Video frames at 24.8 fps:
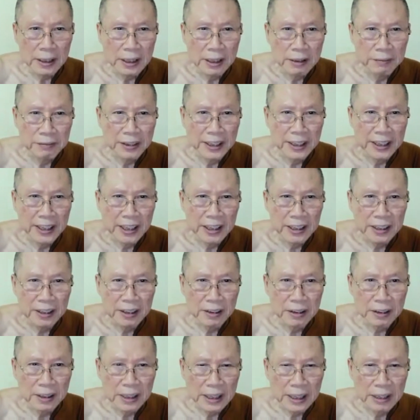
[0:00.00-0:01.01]
If they
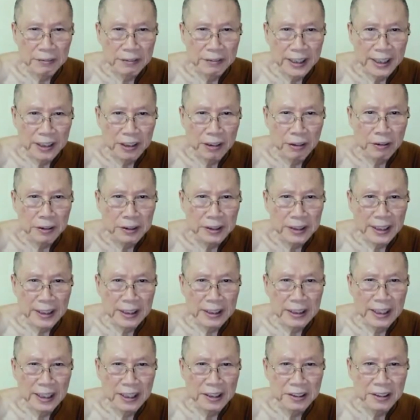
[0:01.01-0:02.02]
don't,
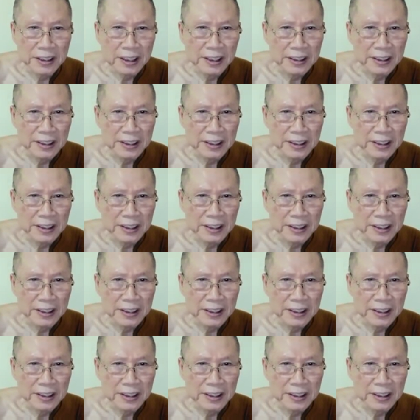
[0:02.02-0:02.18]
then there's